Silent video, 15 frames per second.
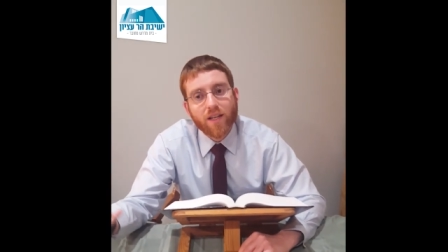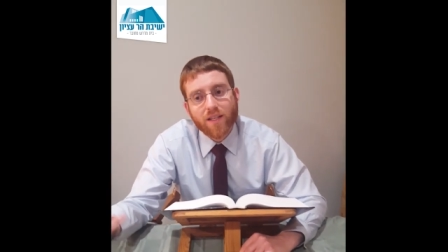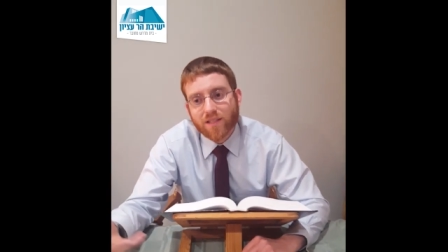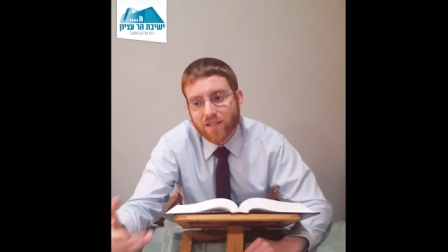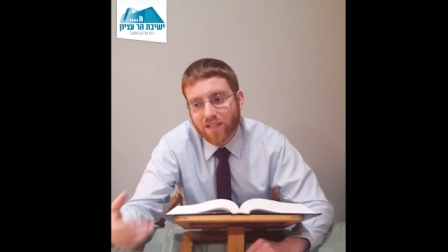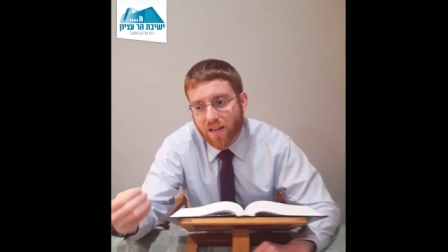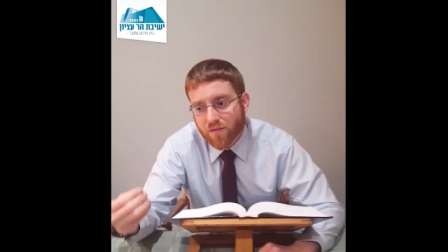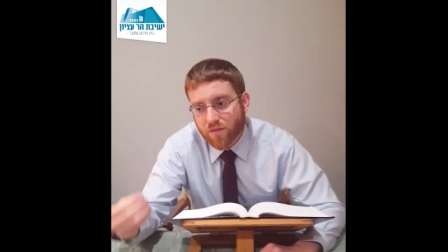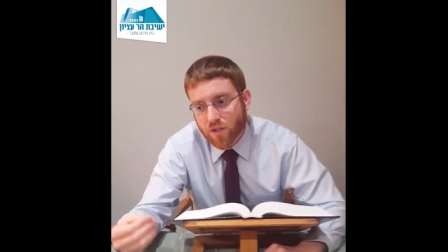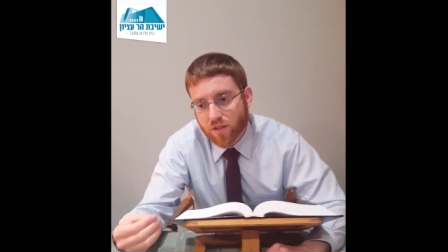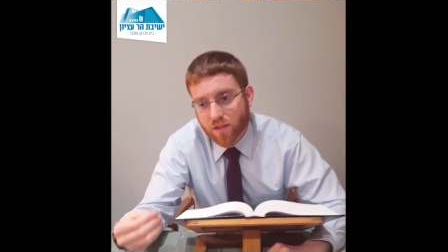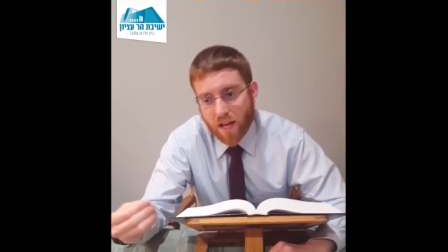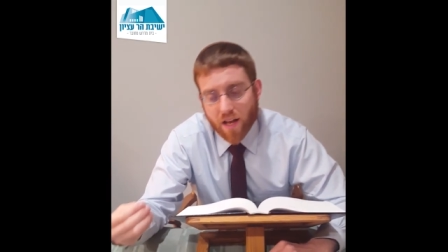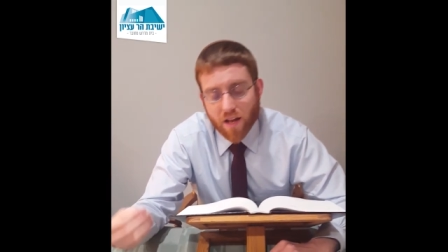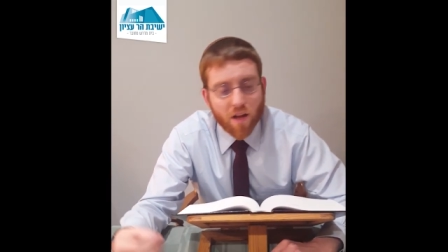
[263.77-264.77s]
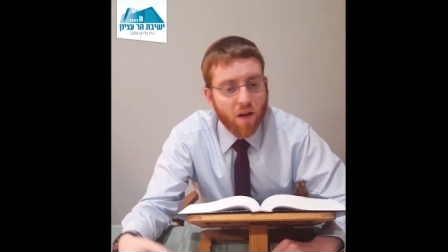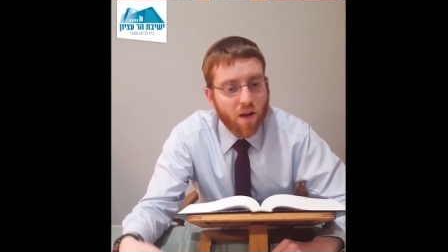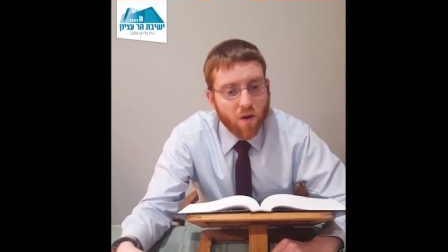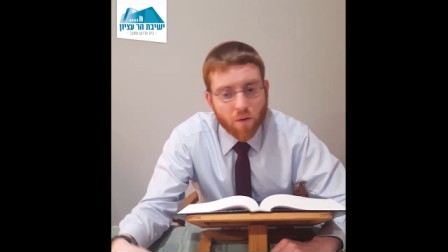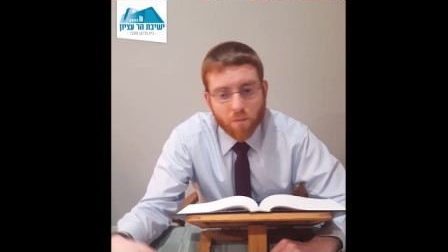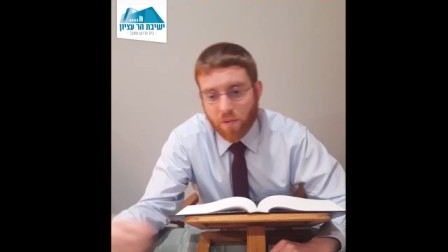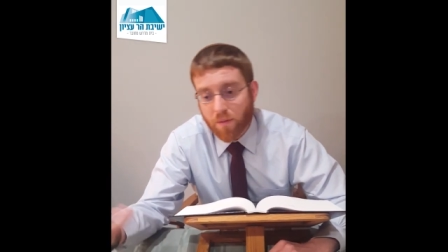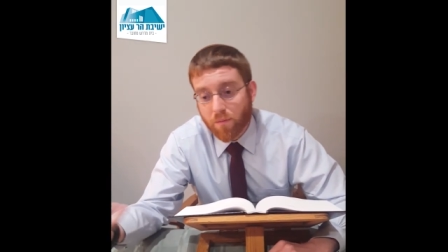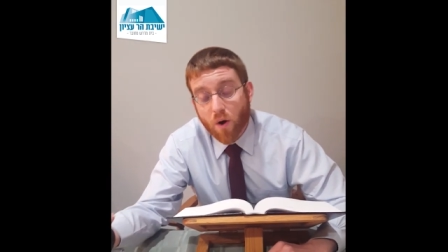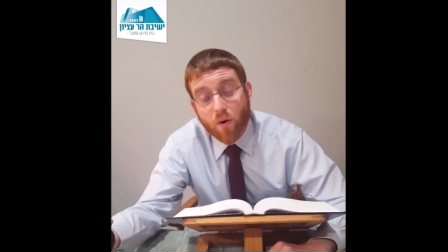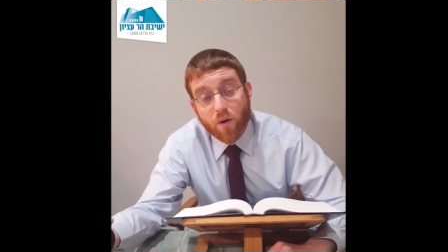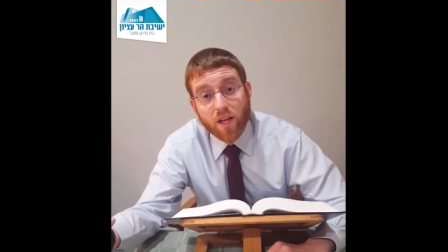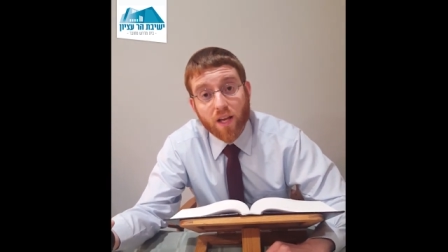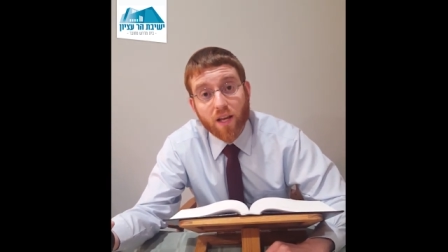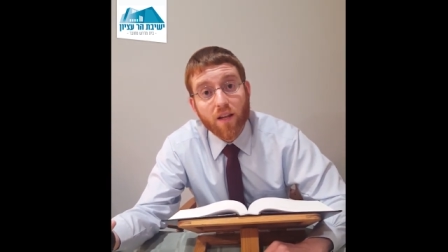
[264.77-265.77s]
Instead of just
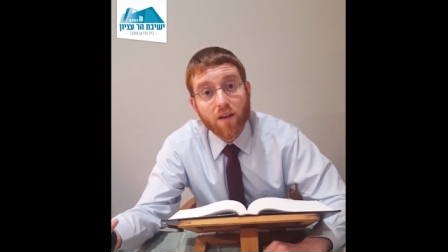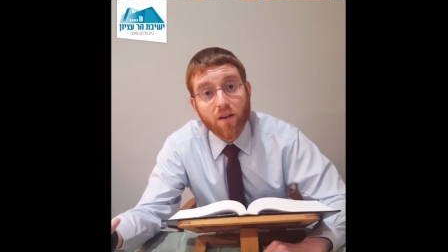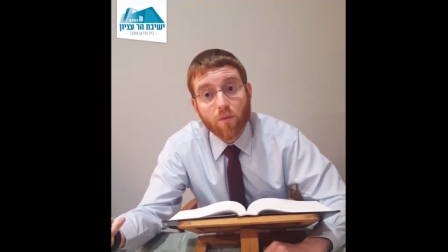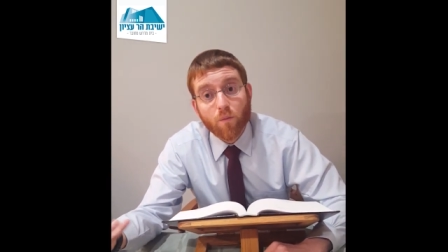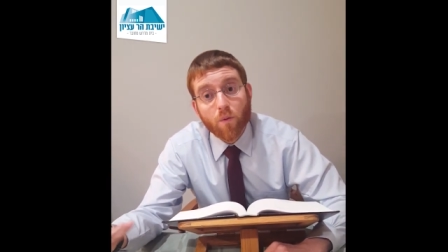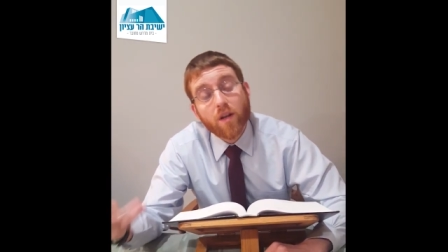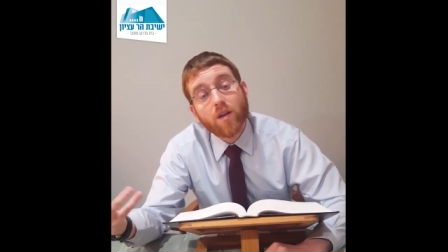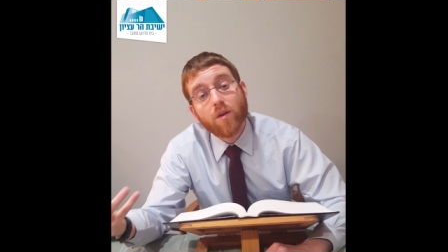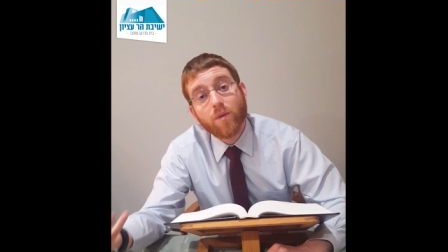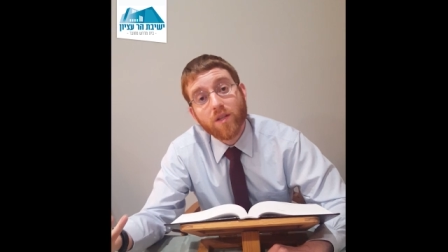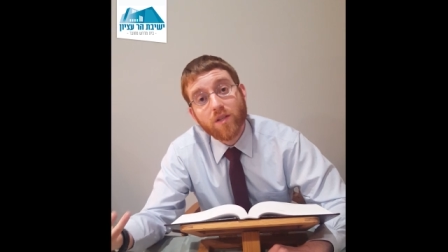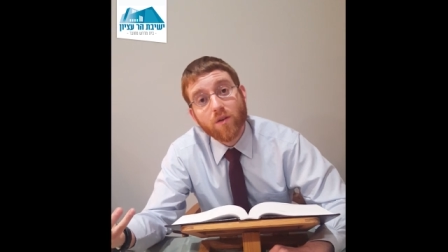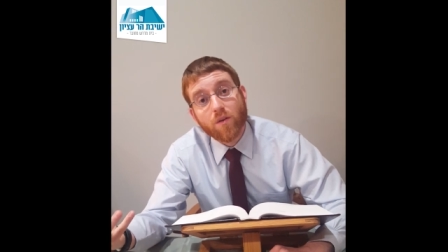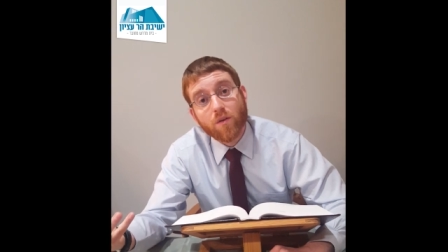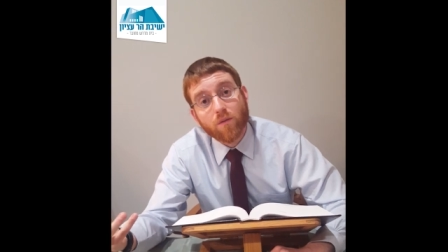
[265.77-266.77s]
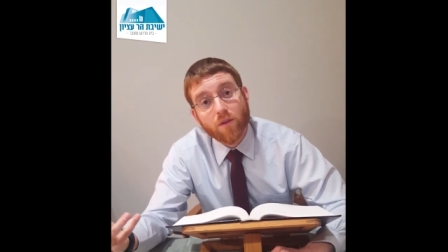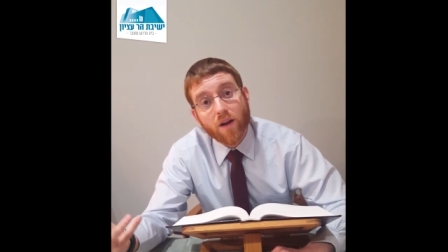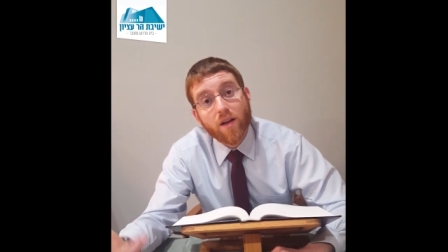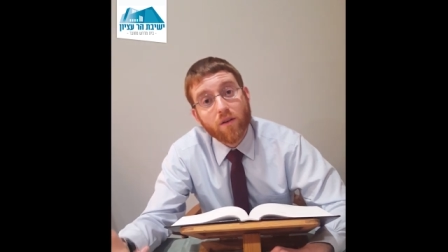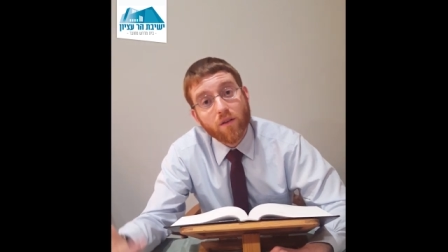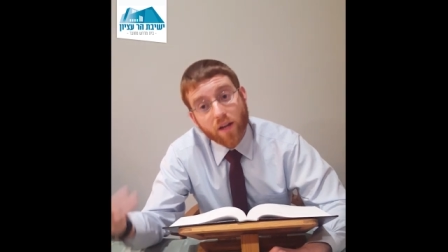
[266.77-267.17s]
bemoaning it, what can we do, right?